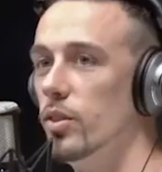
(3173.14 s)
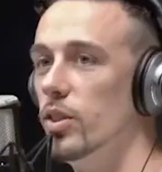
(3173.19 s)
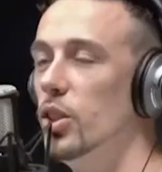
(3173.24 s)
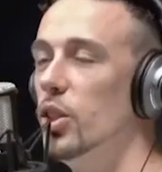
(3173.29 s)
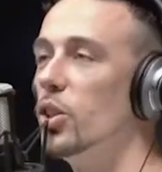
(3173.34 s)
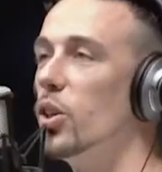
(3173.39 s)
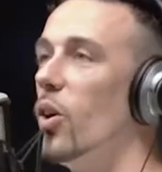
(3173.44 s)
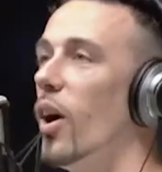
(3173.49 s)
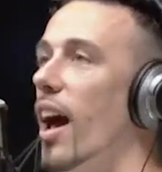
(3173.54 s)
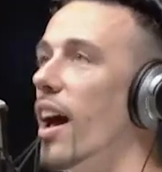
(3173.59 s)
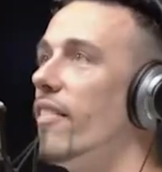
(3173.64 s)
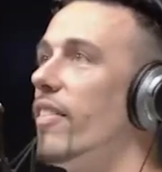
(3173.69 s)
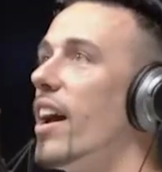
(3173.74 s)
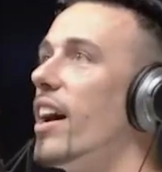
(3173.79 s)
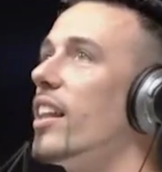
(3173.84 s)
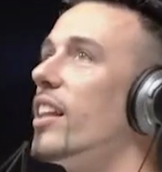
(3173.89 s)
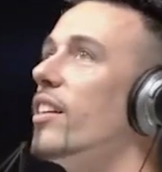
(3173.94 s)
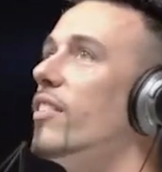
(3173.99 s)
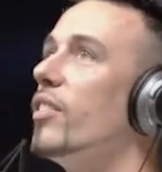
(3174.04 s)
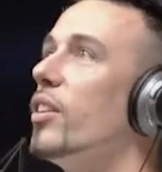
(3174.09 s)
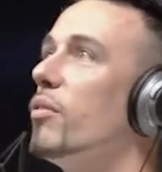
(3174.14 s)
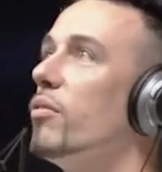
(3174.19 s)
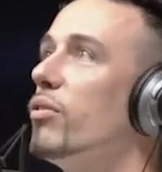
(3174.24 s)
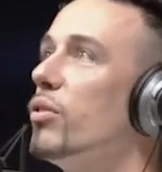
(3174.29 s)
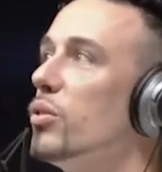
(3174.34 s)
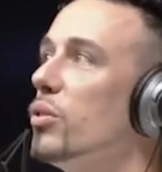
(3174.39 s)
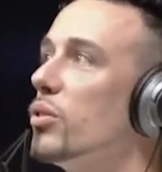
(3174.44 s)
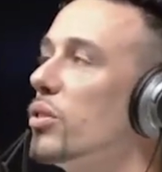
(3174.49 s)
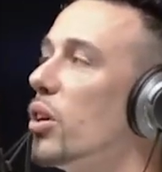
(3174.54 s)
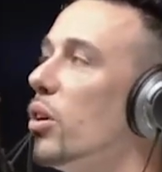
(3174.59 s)
You gonna have hella. The
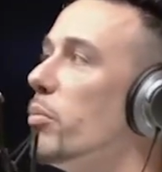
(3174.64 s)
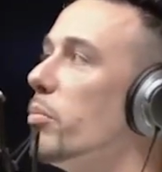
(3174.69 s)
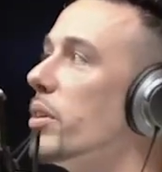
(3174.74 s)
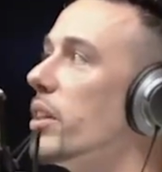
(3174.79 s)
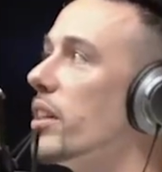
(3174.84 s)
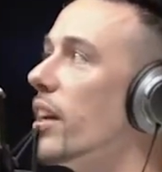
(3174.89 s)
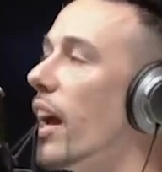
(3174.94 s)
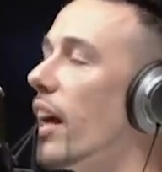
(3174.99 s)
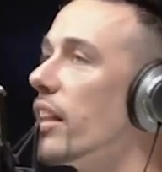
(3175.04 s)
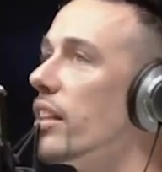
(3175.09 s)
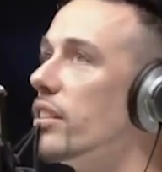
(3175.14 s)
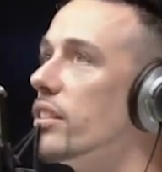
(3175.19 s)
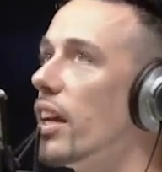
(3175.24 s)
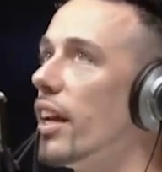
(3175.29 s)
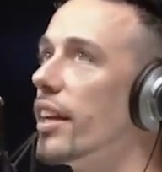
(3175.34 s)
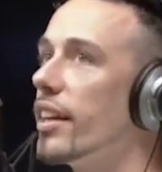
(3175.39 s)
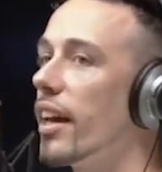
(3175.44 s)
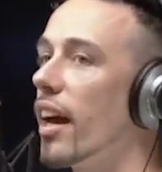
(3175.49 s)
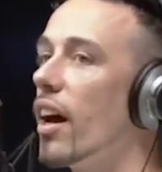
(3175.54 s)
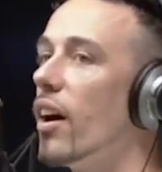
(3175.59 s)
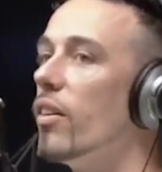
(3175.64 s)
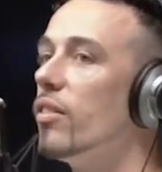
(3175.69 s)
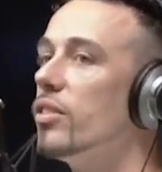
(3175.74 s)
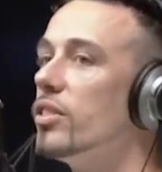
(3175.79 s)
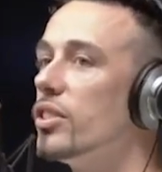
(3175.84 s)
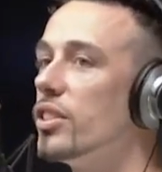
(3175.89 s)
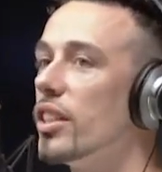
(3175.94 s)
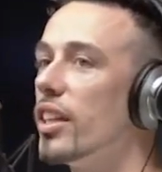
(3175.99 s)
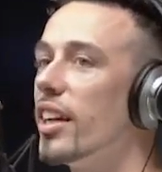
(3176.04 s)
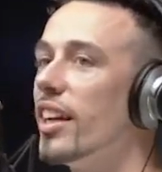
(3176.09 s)
food's gonna be hella takeout and
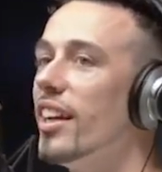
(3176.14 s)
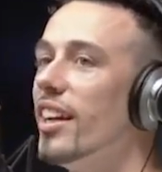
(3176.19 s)
shit.